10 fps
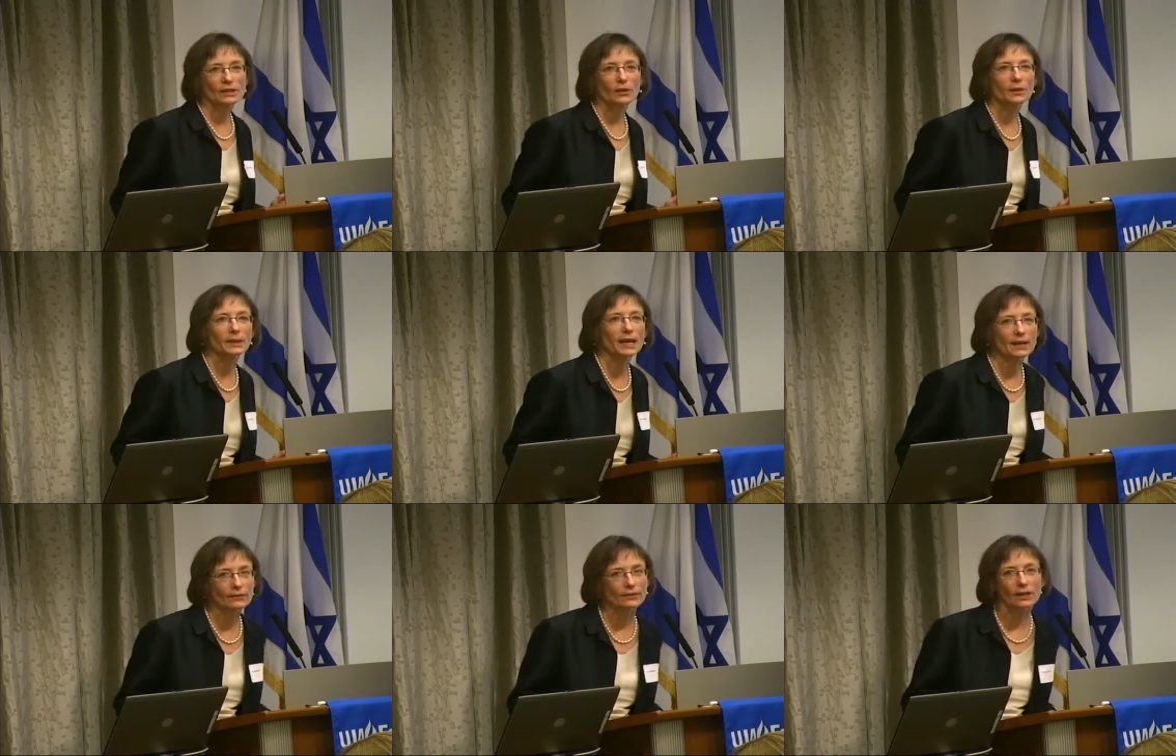So on
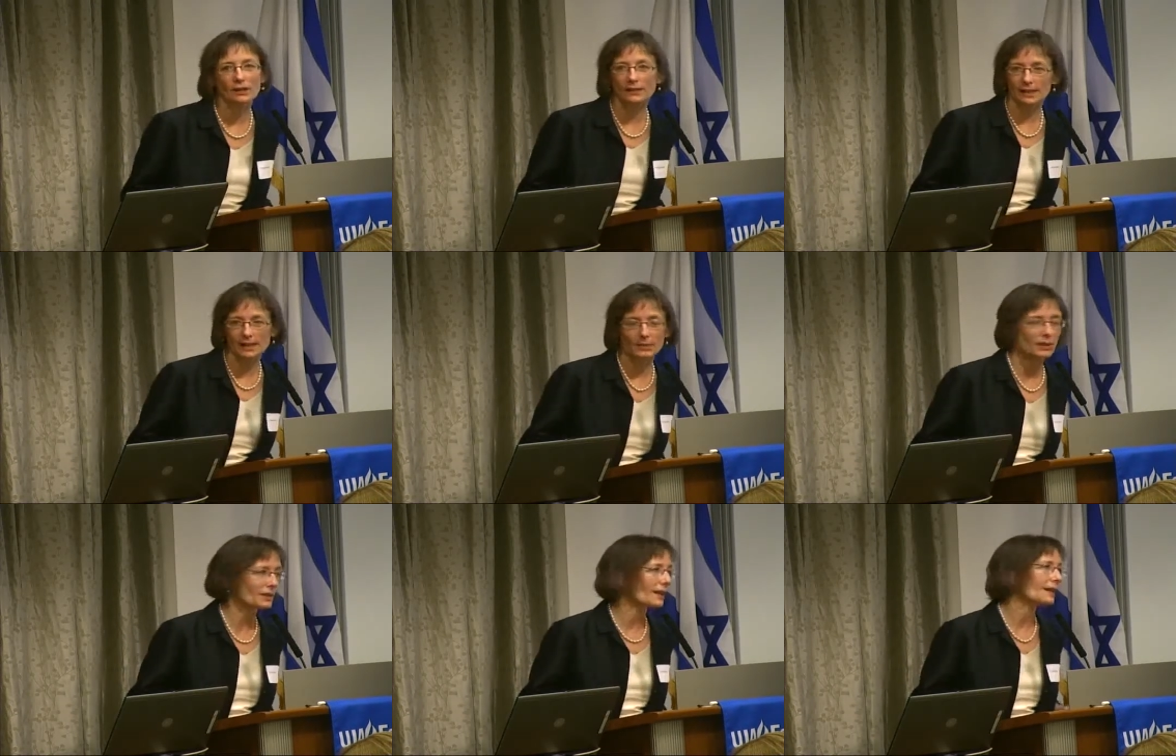behalf of all of us at
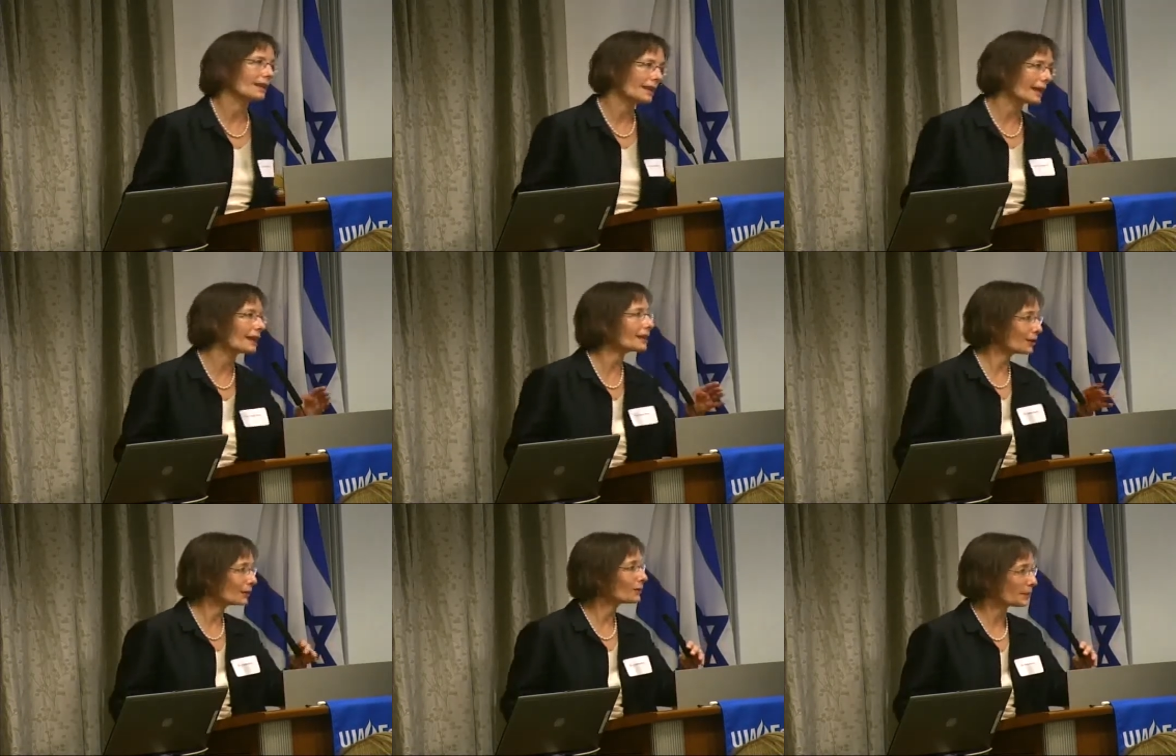Mount Sinai, thank
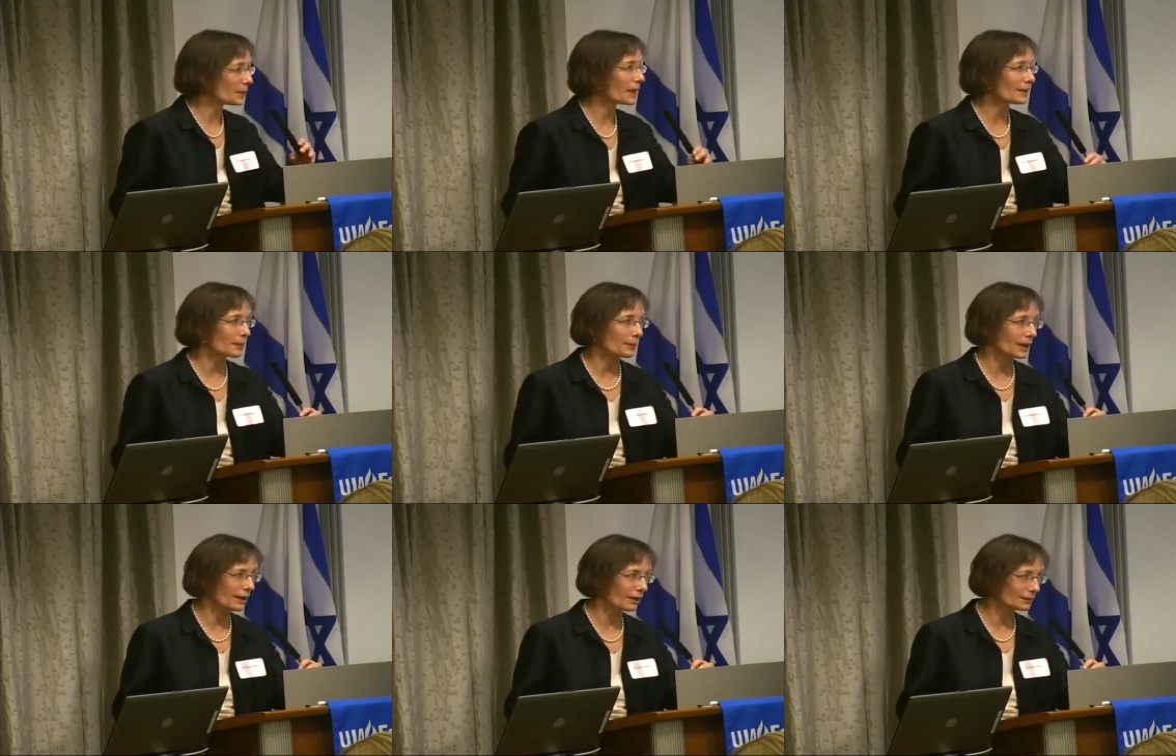you from the bottom of
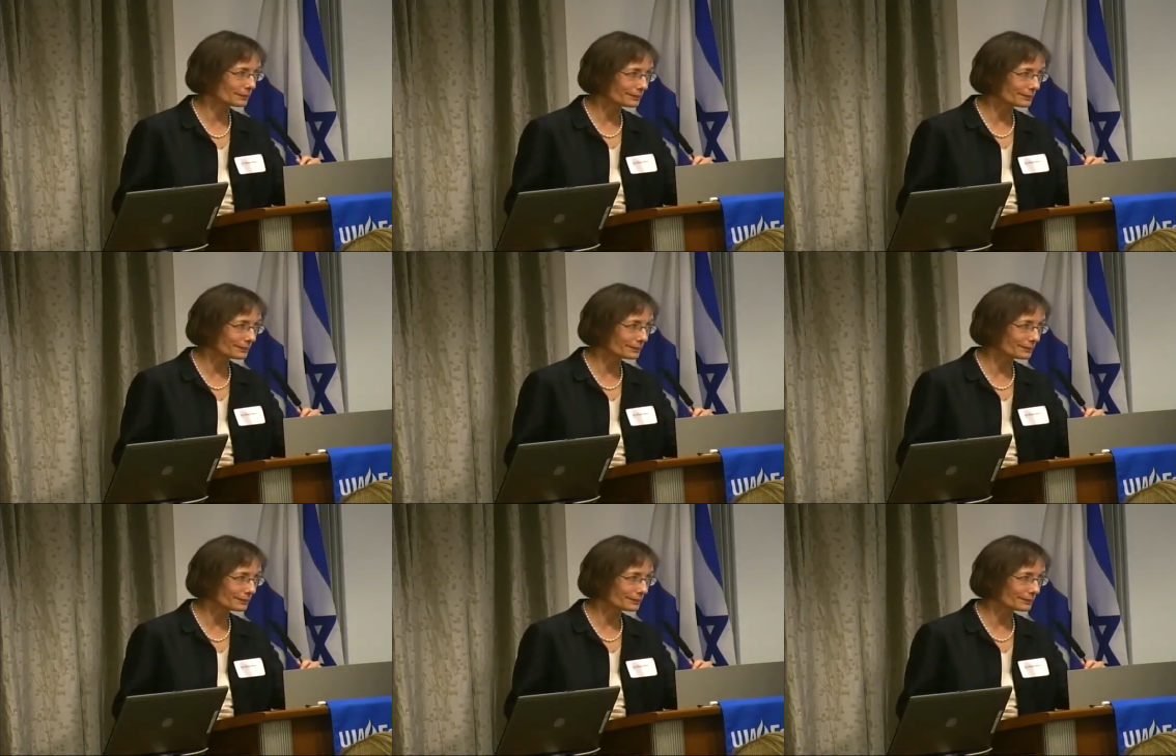my heart.